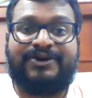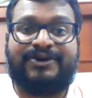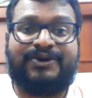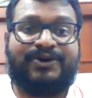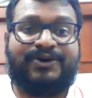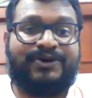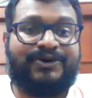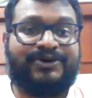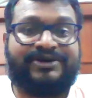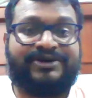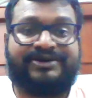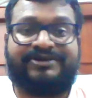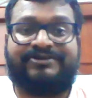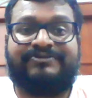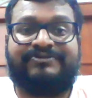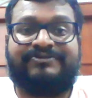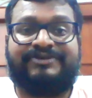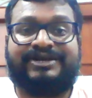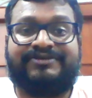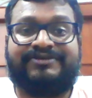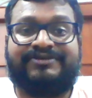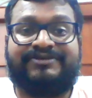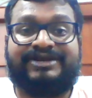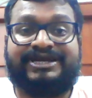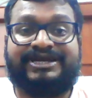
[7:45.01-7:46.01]
or
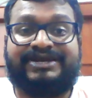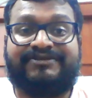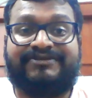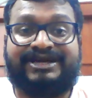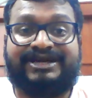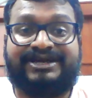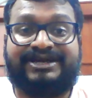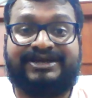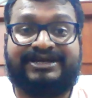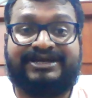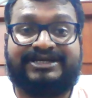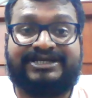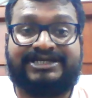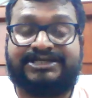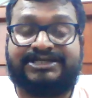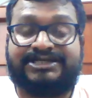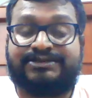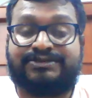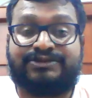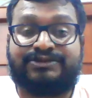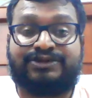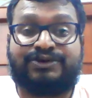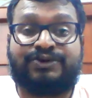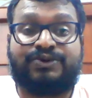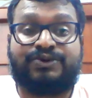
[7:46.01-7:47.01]
we
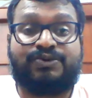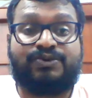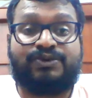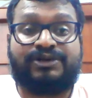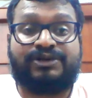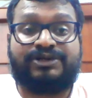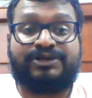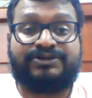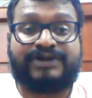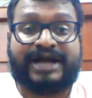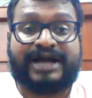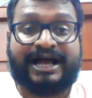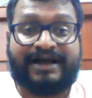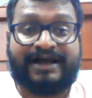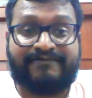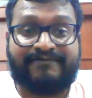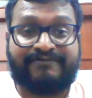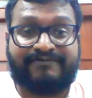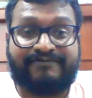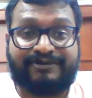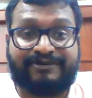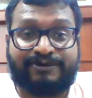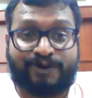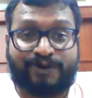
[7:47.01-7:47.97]
just don't want to have